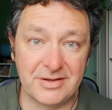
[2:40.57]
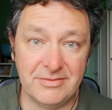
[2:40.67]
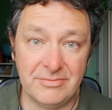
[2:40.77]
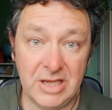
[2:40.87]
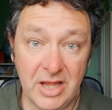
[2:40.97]

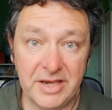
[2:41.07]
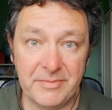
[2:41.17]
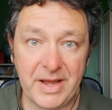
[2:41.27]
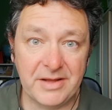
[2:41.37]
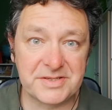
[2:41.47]
learn
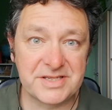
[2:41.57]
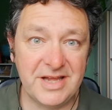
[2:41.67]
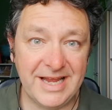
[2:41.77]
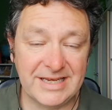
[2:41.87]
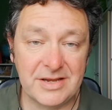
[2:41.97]
about
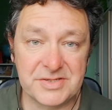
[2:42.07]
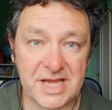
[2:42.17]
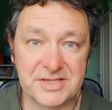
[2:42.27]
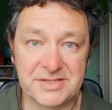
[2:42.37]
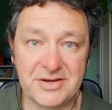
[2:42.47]

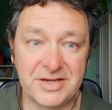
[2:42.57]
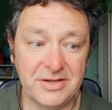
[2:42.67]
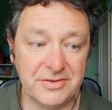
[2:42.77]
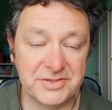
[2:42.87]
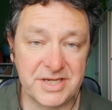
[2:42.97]
Anglo-Saxon
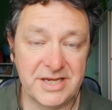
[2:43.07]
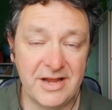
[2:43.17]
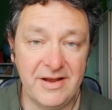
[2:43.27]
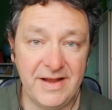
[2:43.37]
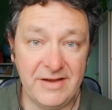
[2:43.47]
archaeology,
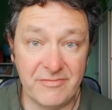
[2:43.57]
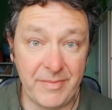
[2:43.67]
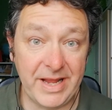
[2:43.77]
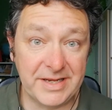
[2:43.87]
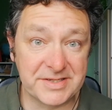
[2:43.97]
it
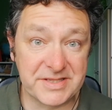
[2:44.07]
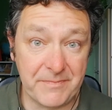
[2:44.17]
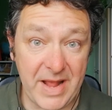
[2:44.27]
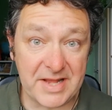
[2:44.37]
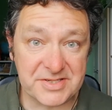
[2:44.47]
remains the
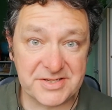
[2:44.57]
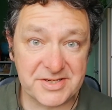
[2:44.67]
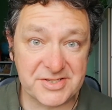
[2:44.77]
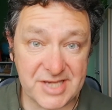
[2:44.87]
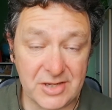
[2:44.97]
best
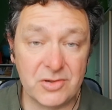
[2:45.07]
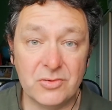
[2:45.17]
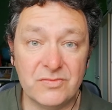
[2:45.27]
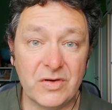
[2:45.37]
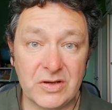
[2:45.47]

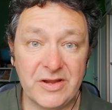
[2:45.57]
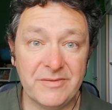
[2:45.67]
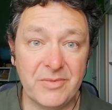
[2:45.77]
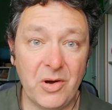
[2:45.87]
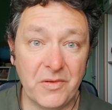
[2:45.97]
single
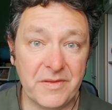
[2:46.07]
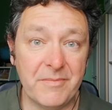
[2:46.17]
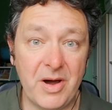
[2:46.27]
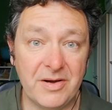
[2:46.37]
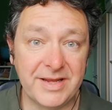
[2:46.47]
volume on the
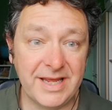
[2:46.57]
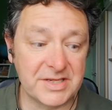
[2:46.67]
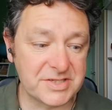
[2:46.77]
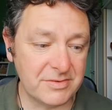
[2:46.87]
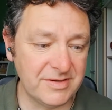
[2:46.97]
market.
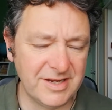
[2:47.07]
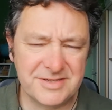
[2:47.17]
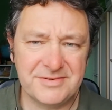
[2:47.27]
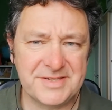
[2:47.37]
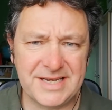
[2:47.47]
So it's
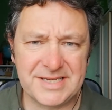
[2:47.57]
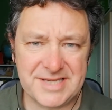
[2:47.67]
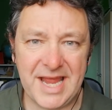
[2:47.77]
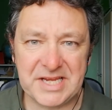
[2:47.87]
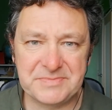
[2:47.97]
not exactly a
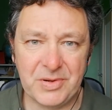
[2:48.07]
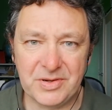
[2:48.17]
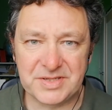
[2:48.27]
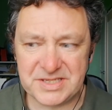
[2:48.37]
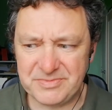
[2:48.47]
textbook
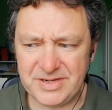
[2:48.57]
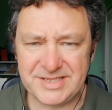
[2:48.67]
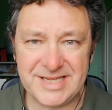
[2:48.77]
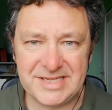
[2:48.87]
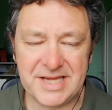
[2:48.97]
because it's pretty
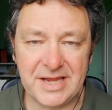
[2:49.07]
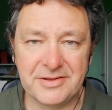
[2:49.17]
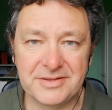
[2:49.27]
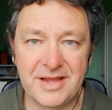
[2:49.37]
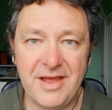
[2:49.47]

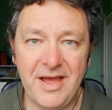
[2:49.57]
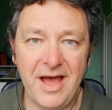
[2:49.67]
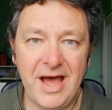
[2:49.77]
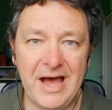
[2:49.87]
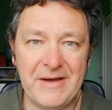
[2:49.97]
detailed,
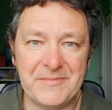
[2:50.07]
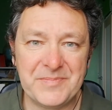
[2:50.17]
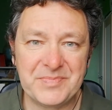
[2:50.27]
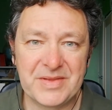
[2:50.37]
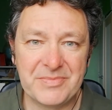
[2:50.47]

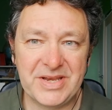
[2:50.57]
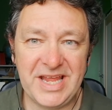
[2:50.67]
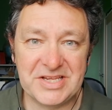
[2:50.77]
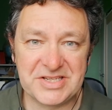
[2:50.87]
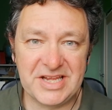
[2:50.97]
but it
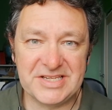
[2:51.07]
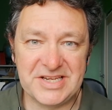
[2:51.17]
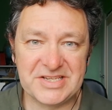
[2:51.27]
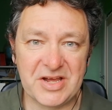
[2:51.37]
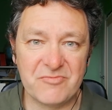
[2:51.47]

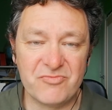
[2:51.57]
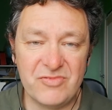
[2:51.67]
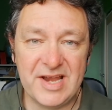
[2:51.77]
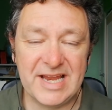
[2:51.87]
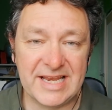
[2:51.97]
is a
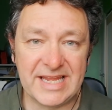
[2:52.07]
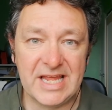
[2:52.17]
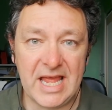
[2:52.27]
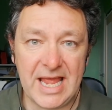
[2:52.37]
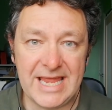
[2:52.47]
really
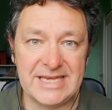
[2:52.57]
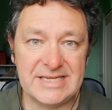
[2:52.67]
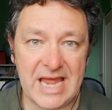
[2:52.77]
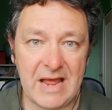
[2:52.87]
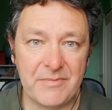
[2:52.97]

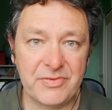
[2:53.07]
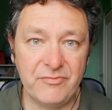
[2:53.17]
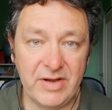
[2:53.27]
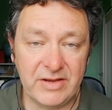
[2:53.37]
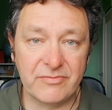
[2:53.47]
in-depth,
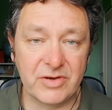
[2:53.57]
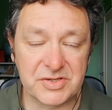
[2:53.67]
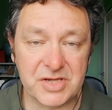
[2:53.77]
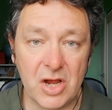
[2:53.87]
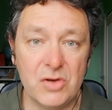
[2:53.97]

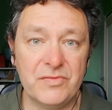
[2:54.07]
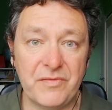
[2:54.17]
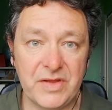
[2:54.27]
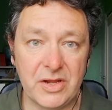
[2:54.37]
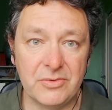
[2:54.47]
rigorous
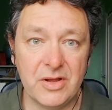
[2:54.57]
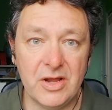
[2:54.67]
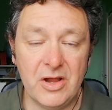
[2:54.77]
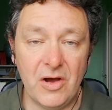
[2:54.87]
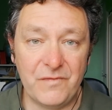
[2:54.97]
overview
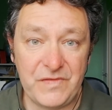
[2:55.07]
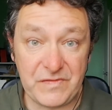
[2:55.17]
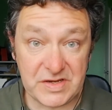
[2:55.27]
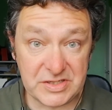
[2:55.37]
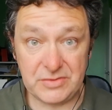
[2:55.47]
of
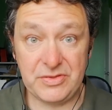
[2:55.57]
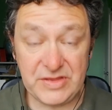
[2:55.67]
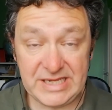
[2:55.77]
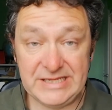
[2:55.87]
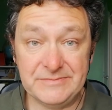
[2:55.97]
52
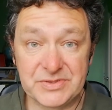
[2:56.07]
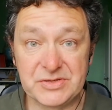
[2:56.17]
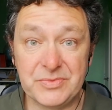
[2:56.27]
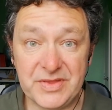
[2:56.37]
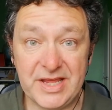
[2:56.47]
themes
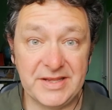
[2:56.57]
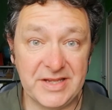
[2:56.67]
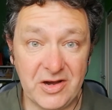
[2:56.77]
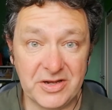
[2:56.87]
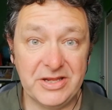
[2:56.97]
within the
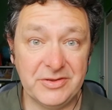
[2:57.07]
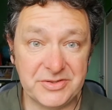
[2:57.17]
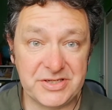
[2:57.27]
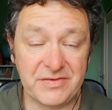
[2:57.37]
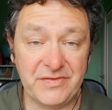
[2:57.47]

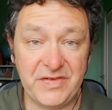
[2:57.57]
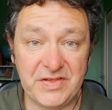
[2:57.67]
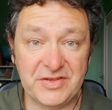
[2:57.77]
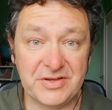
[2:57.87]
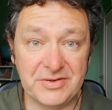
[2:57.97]
archaeology of the
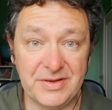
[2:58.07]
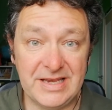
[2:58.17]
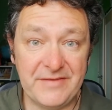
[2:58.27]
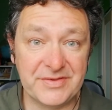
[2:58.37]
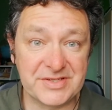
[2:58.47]
5th to
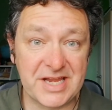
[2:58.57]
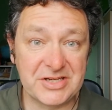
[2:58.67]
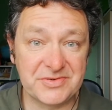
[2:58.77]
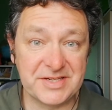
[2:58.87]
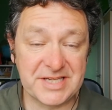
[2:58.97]
11th
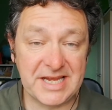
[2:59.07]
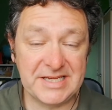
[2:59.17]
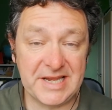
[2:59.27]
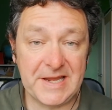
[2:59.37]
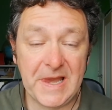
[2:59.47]
centuries
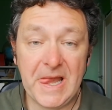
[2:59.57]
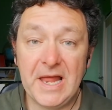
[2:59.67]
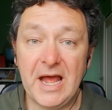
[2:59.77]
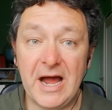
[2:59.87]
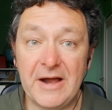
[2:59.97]
AD,
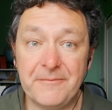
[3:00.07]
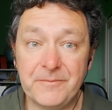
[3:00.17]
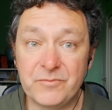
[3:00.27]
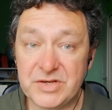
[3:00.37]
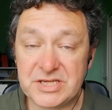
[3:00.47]

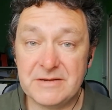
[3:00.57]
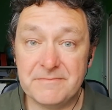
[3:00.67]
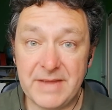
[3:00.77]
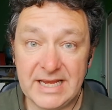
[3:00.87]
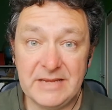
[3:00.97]
written
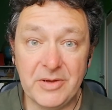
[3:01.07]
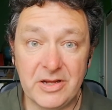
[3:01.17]
mainly by